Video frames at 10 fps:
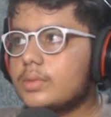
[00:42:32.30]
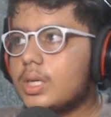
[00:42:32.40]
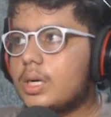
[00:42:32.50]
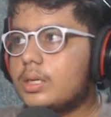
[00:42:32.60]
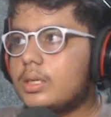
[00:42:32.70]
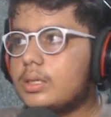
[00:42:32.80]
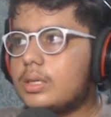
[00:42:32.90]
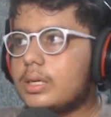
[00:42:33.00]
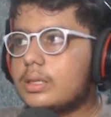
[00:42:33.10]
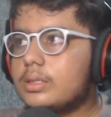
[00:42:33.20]
100,
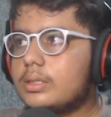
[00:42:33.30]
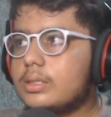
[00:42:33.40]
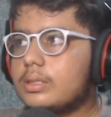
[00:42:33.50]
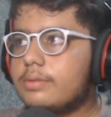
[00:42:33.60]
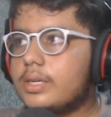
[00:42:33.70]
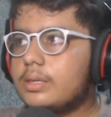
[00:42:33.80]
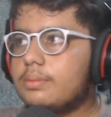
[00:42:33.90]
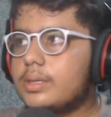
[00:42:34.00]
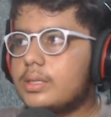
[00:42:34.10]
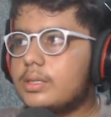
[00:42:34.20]
like this is very
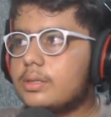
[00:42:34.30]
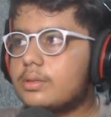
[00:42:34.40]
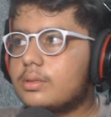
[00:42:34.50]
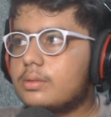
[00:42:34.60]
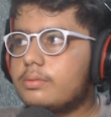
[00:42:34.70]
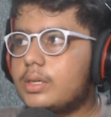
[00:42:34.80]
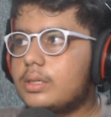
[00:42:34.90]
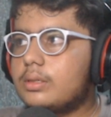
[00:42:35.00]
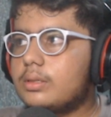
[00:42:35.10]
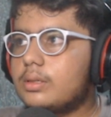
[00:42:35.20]
basic
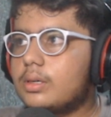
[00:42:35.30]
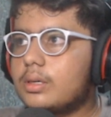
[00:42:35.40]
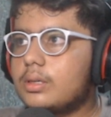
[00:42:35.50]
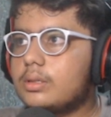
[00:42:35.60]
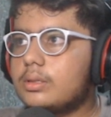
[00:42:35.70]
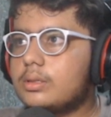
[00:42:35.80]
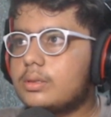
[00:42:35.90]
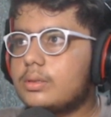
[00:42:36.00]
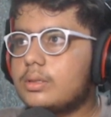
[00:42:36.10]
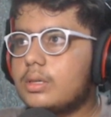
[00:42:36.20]
one.
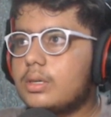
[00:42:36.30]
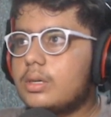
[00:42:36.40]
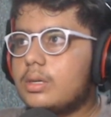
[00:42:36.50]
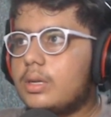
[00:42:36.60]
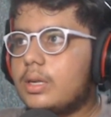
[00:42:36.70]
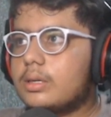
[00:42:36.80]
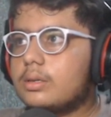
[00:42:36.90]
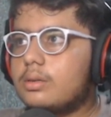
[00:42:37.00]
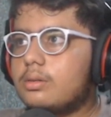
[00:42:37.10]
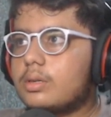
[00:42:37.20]
And like,
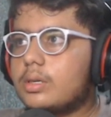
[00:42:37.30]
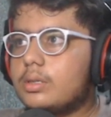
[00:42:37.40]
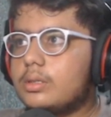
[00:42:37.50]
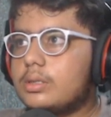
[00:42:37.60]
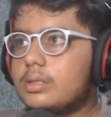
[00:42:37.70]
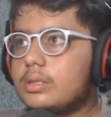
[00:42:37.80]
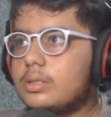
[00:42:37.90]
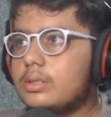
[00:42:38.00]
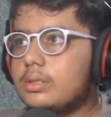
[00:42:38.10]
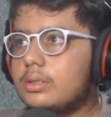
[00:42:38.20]
okay, this
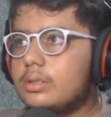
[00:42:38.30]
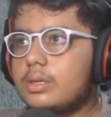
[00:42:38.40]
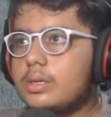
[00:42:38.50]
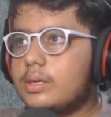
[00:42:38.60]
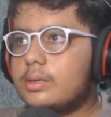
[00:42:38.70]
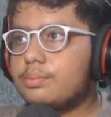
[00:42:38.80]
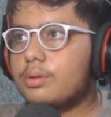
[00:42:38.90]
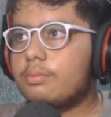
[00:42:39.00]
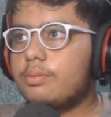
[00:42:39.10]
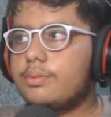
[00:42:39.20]
is the
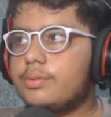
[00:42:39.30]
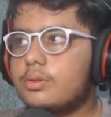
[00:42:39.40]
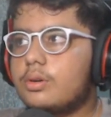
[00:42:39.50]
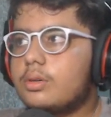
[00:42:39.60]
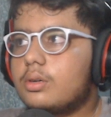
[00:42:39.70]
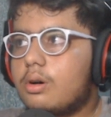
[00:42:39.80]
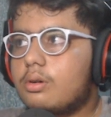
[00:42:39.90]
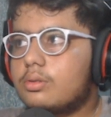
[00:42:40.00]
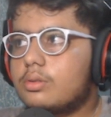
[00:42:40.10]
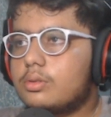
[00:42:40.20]
problem you got.
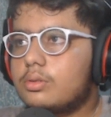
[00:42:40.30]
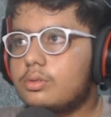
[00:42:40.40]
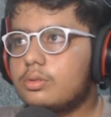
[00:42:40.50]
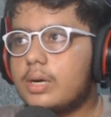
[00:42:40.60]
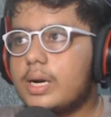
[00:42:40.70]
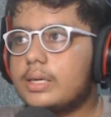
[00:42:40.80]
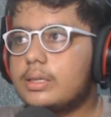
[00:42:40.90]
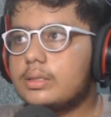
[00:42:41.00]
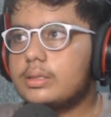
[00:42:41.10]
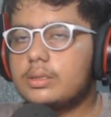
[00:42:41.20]
How do you
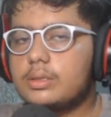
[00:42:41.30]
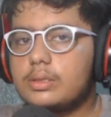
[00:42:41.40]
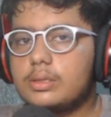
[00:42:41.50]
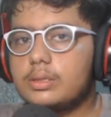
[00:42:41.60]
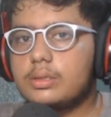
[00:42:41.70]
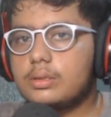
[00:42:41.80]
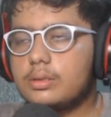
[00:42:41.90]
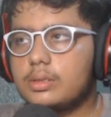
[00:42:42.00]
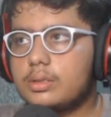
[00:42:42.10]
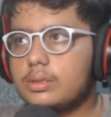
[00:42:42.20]
add this is
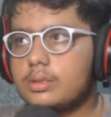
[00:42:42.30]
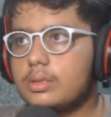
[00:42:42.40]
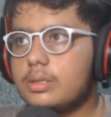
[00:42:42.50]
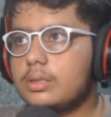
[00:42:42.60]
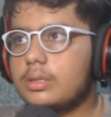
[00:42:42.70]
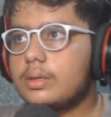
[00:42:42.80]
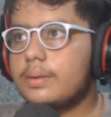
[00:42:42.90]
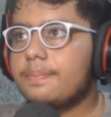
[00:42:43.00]
just the thing.